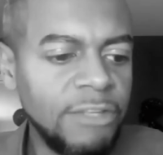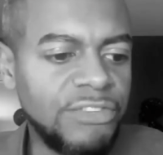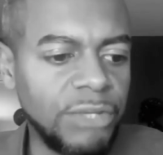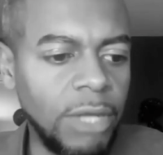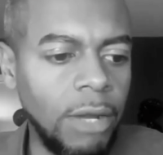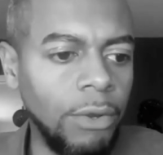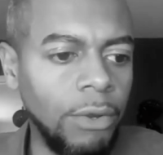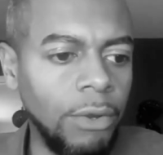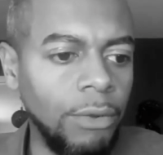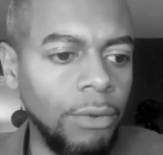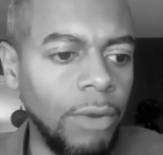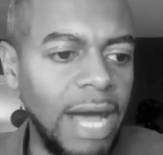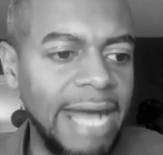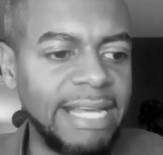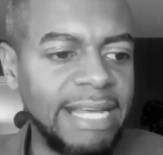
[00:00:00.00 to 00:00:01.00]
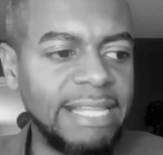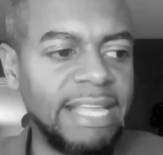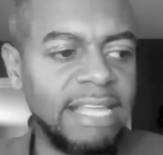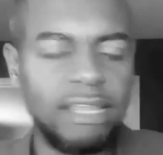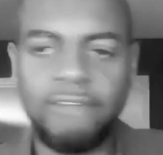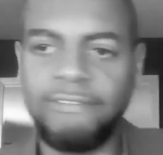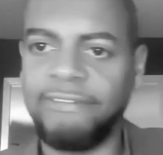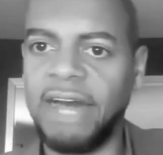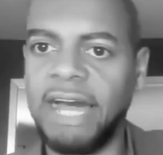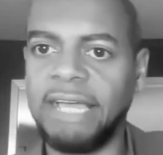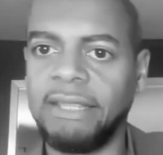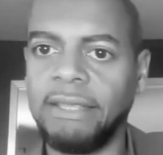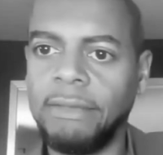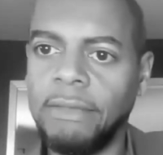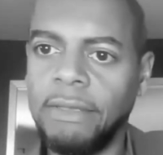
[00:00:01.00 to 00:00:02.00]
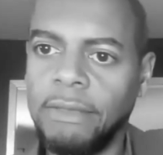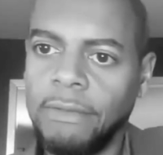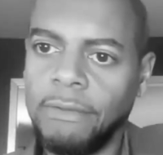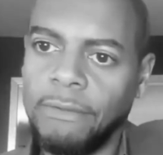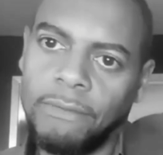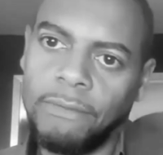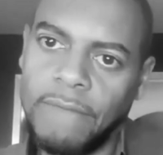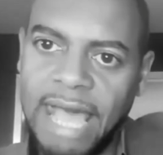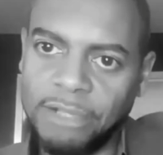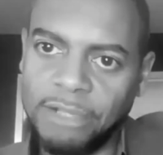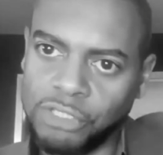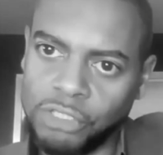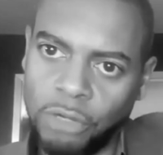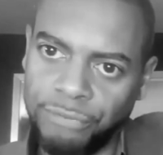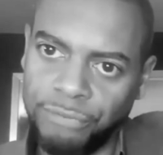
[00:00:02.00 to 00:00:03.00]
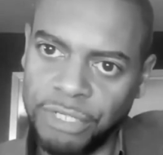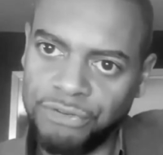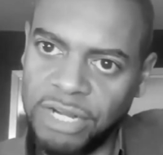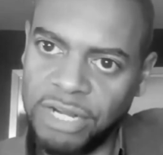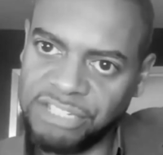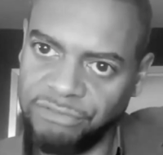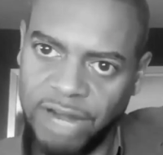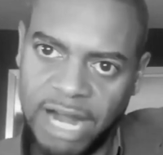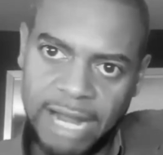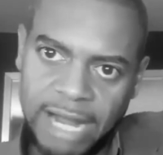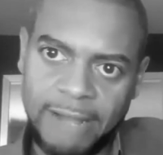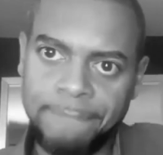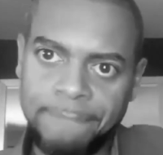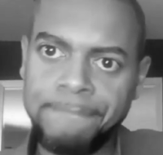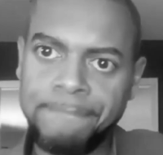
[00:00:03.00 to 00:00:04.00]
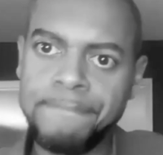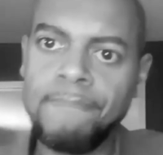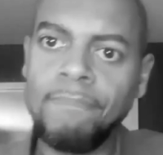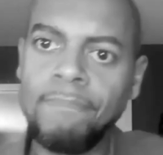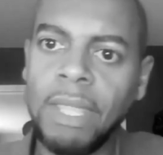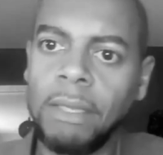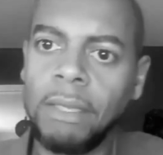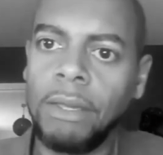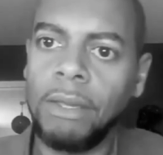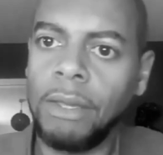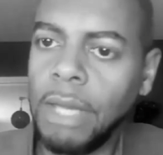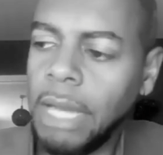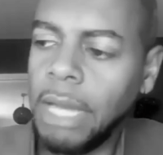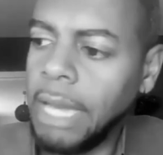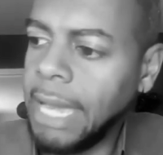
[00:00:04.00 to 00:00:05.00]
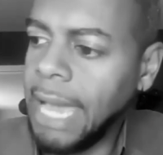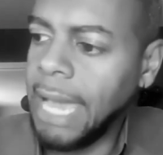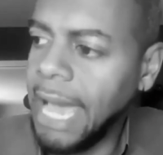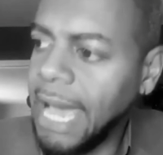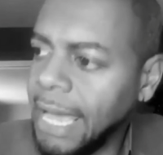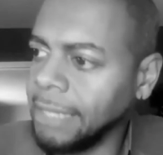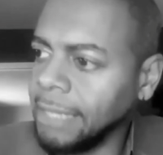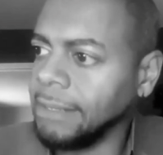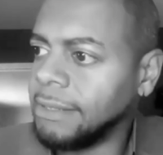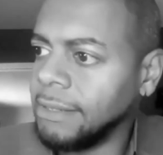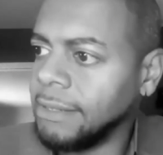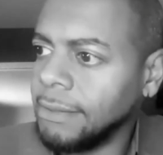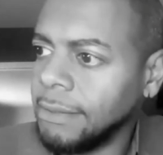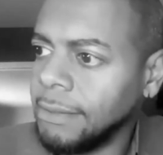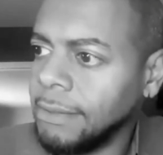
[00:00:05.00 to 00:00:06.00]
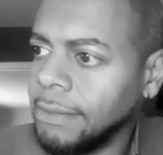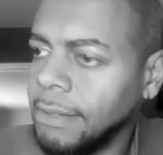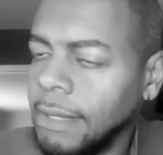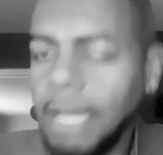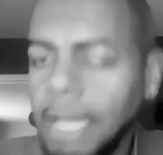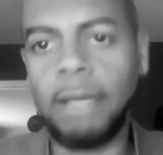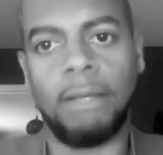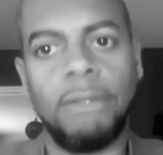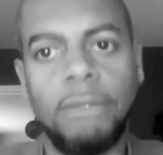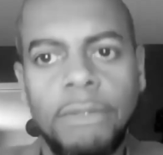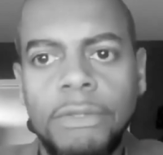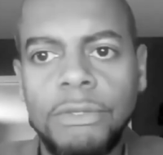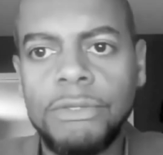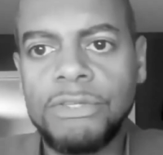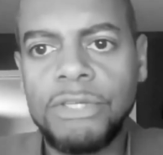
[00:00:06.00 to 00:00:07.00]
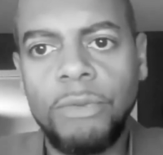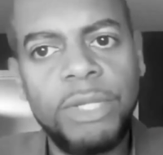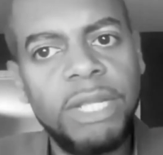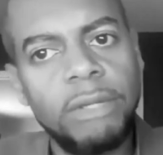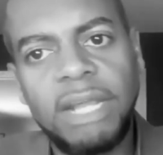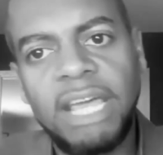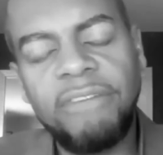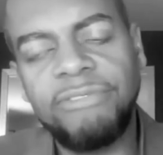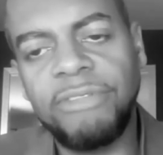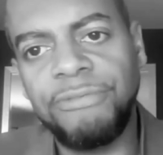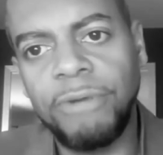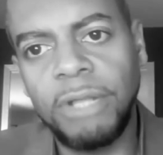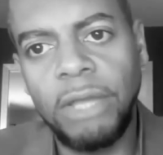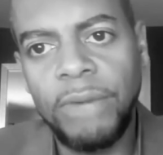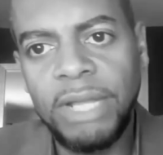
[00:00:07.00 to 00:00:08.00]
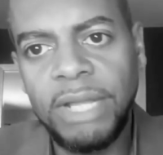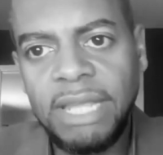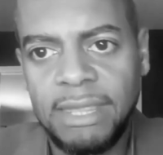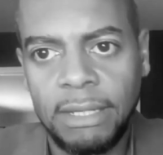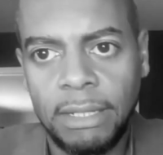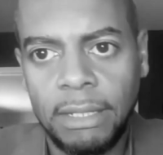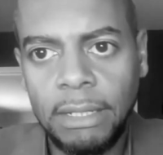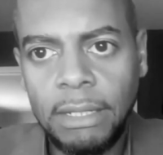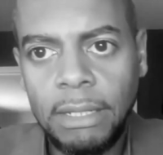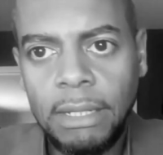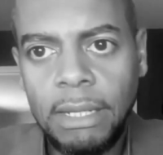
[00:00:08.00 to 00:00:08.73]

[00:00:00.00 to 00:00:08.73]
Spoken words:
So I'd identified our sovereign trust right. And, so we don't have to follow anything.